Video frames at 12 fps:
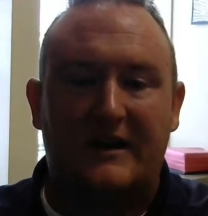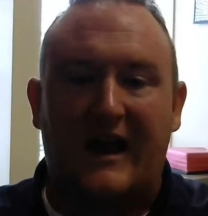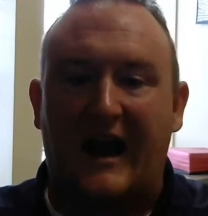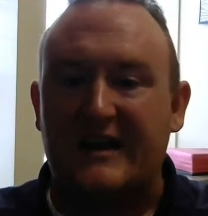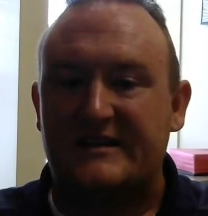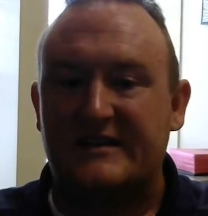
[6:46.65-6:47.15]

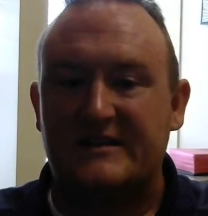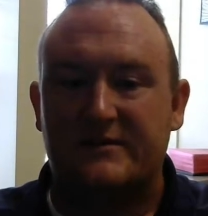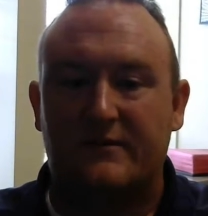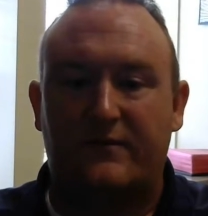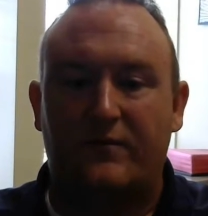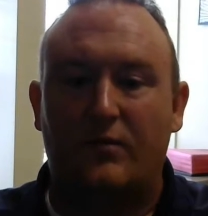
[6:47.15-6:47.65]
cases
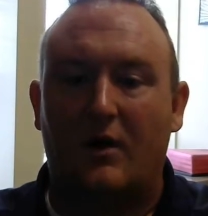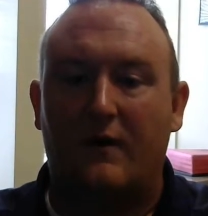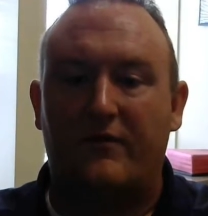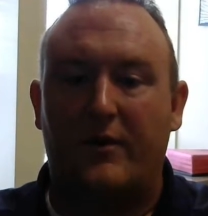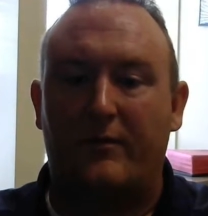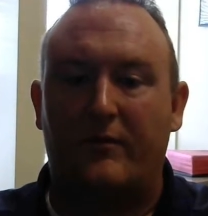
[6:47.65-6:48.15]
of
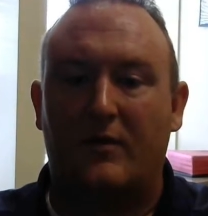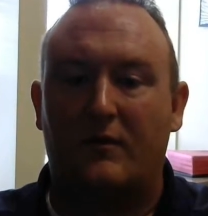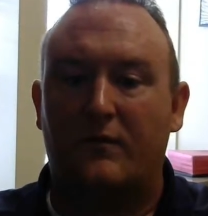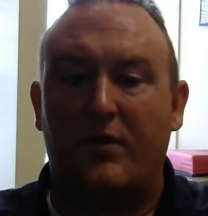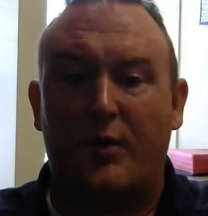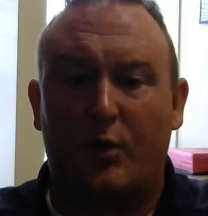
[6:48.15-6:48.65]

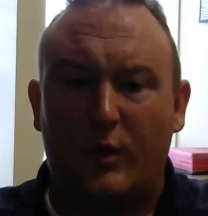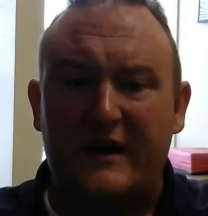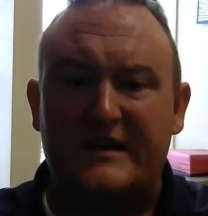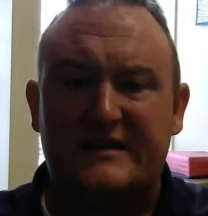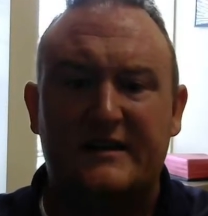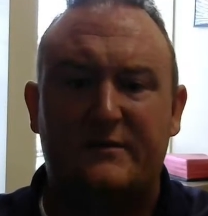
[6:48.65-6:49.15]
the
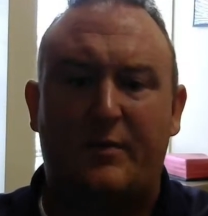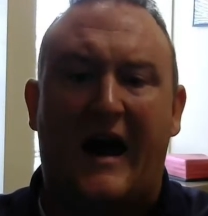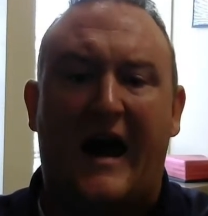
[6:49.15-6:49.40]
recent